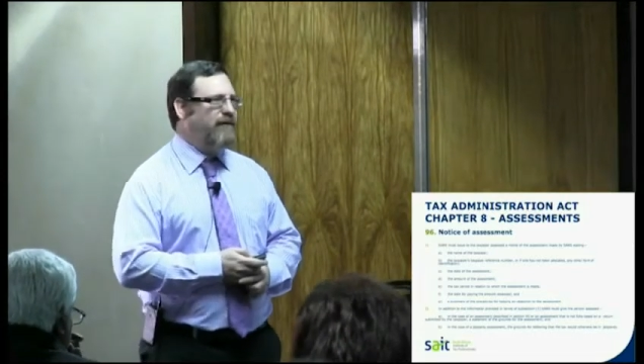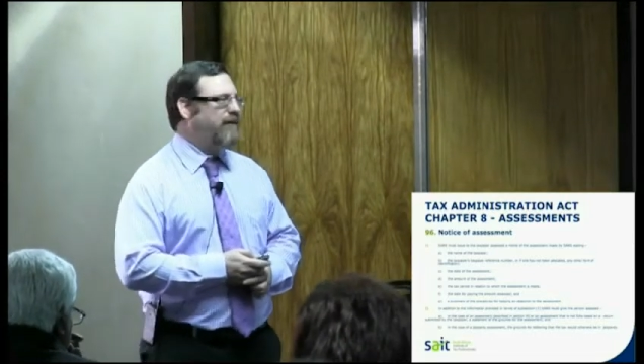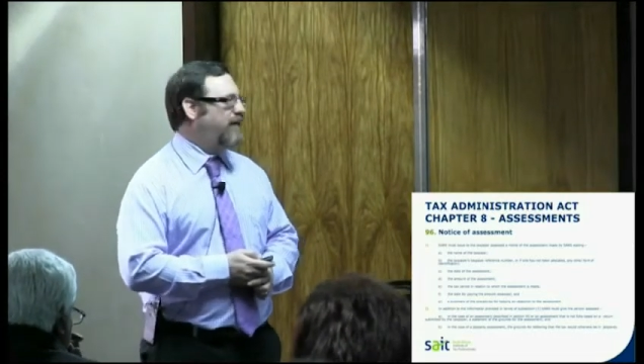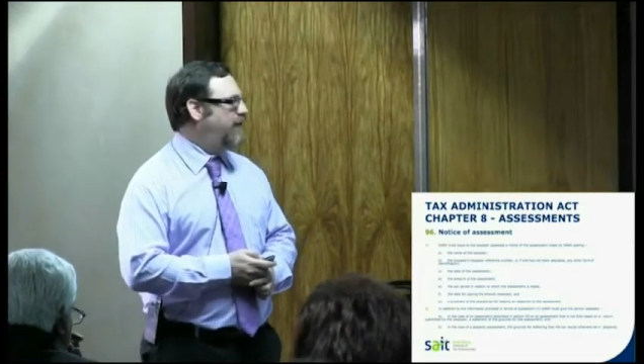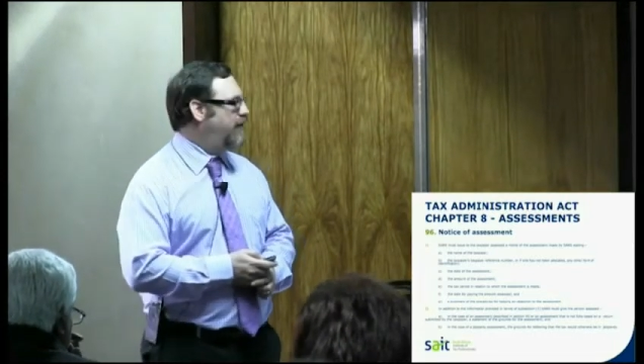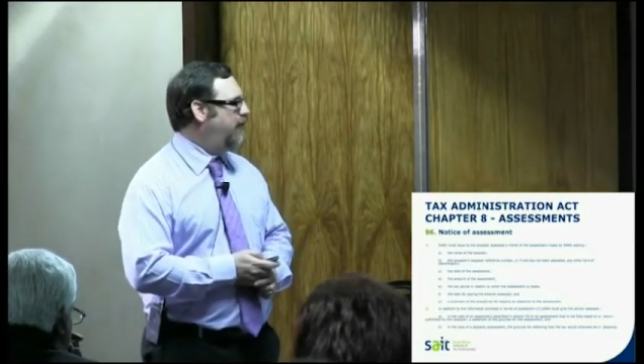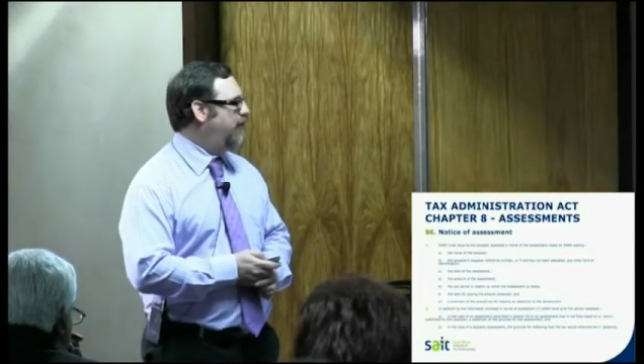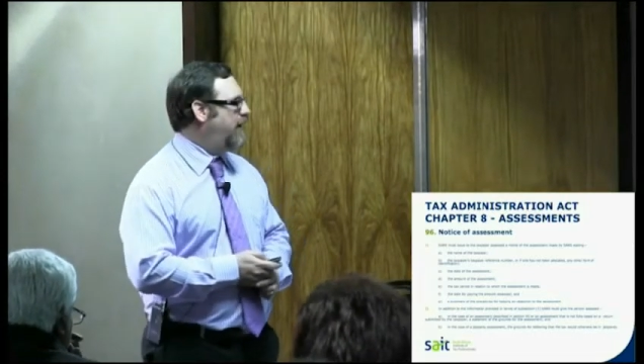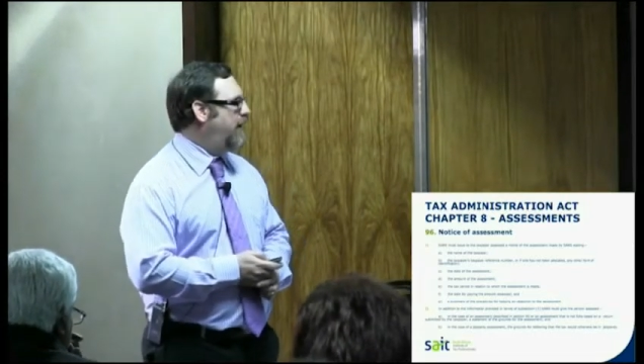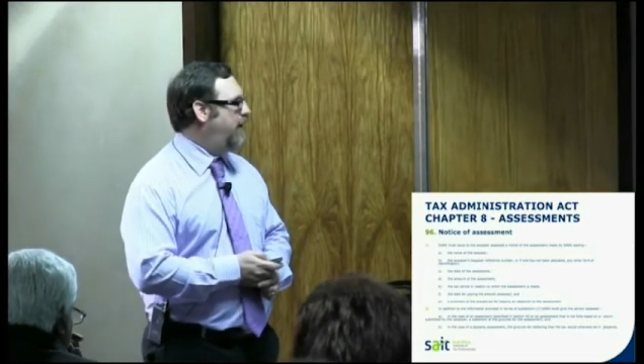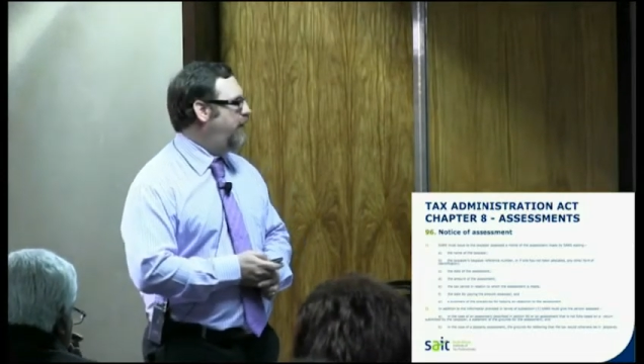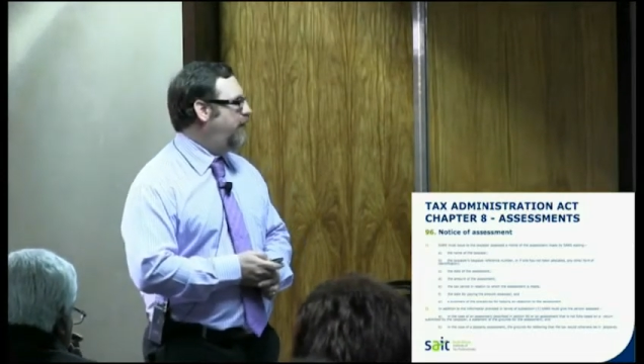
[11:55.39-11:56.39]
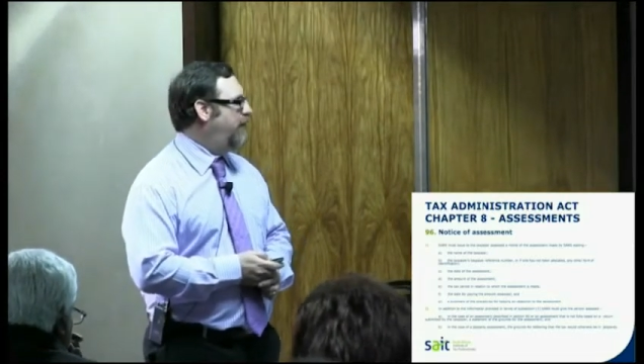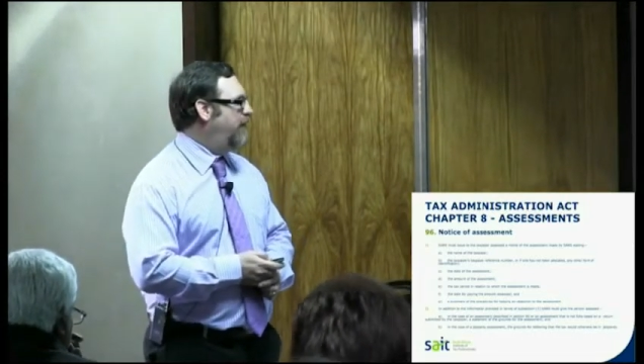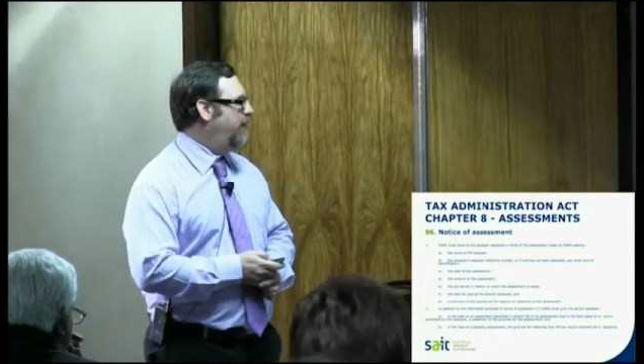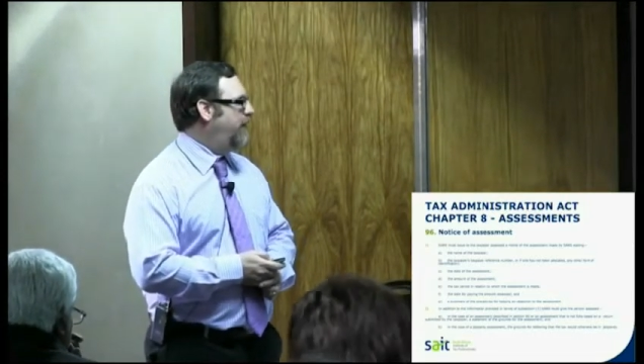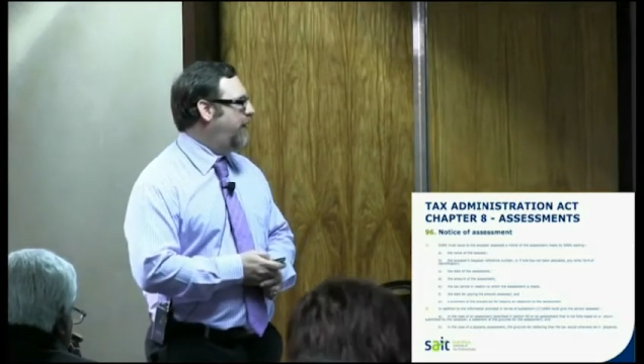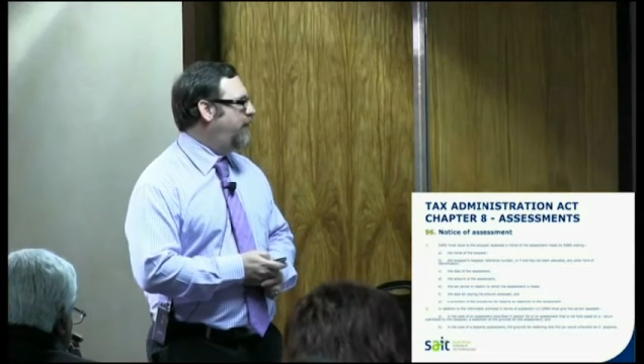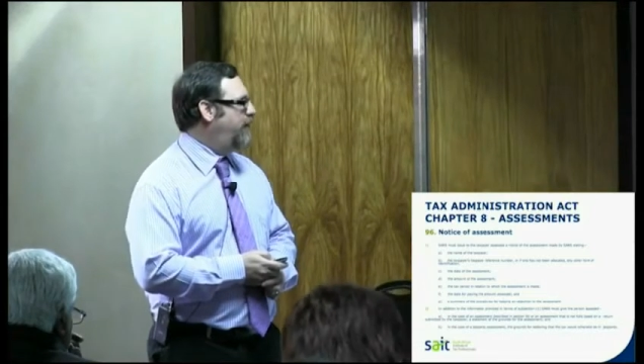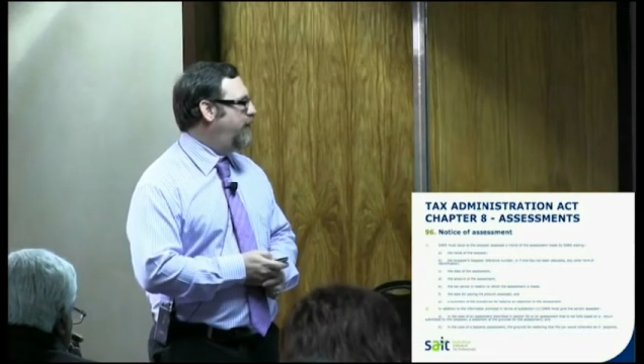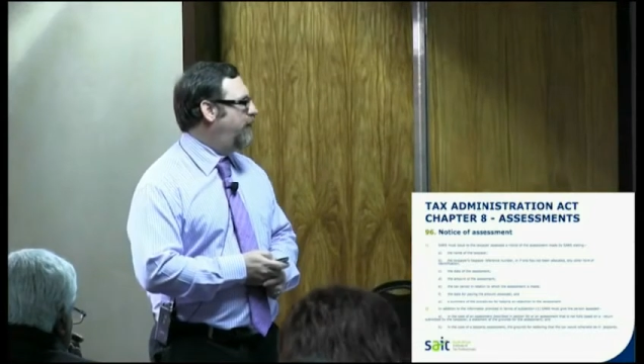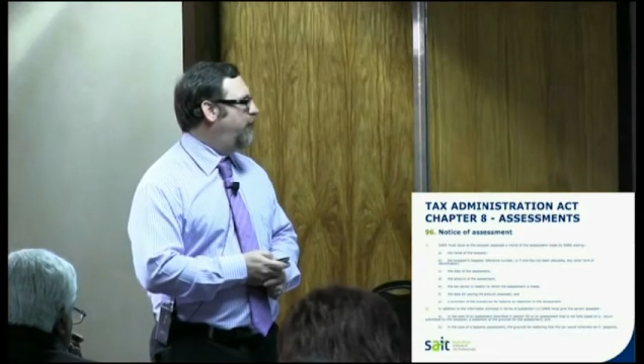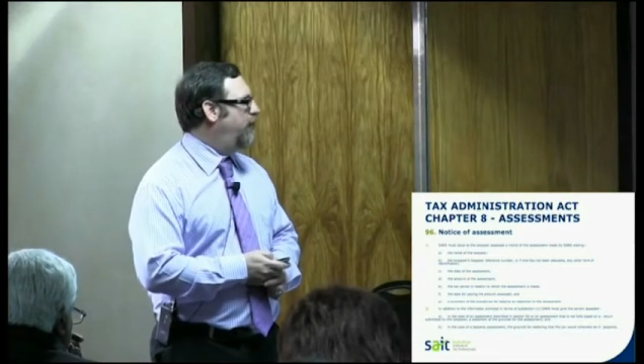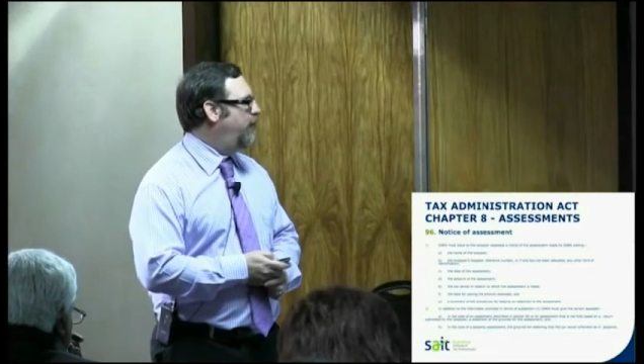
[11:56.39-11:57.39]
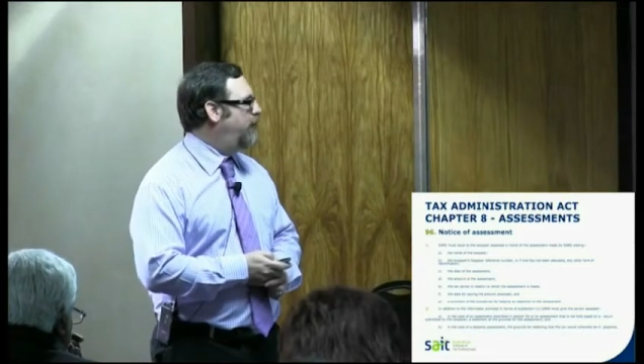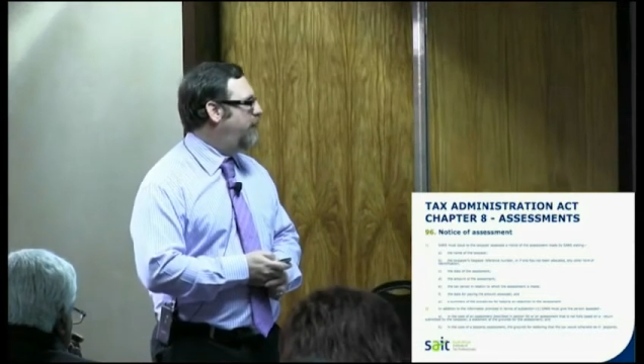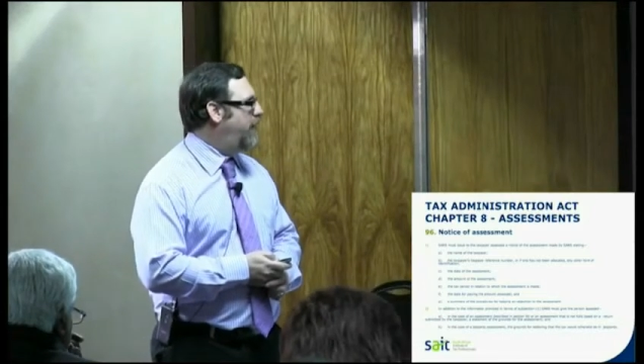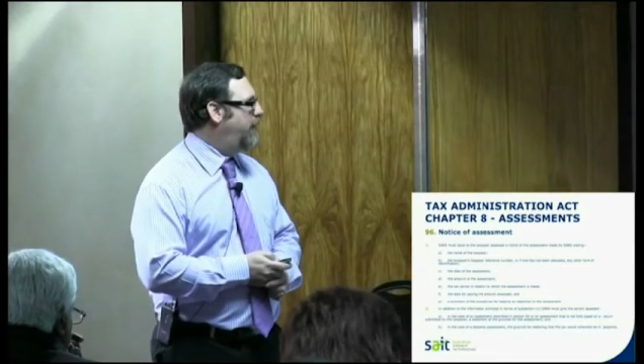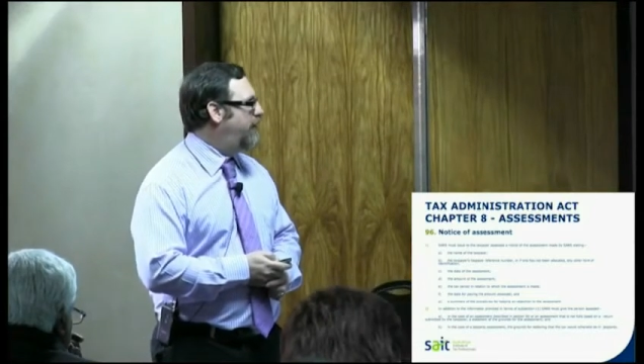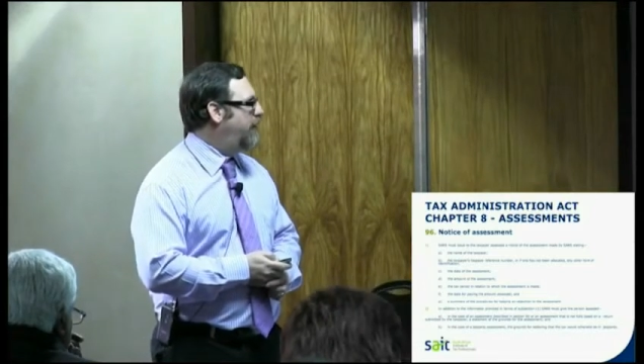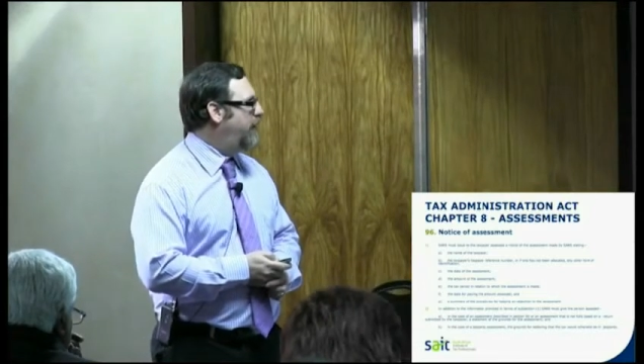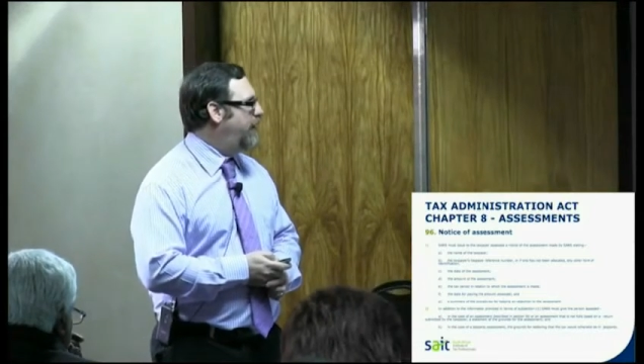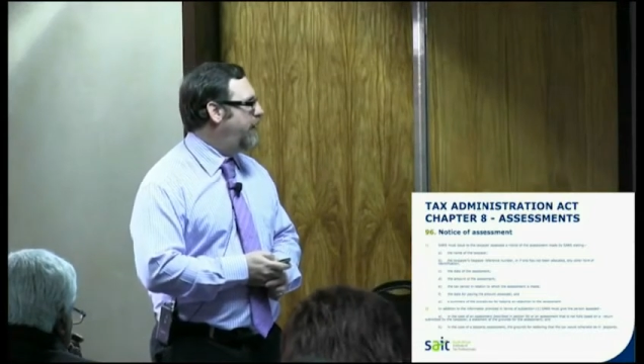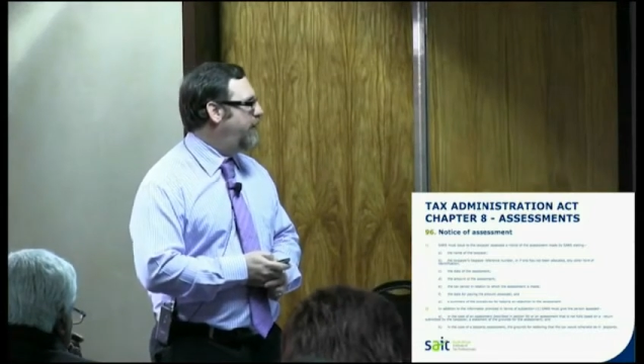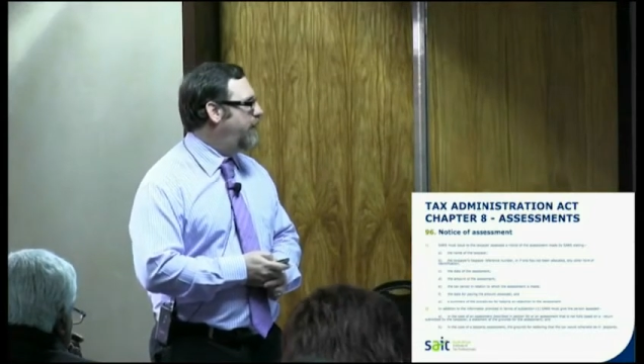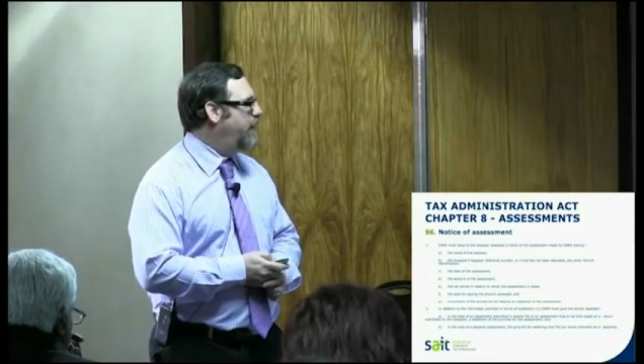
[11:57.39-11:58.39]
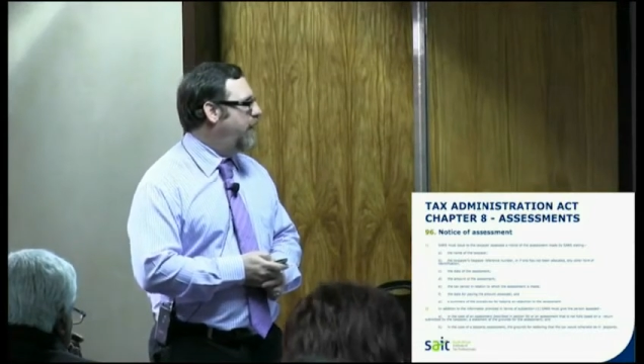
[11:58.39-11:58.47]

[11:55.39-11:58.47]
it doesn't change that too dramatically.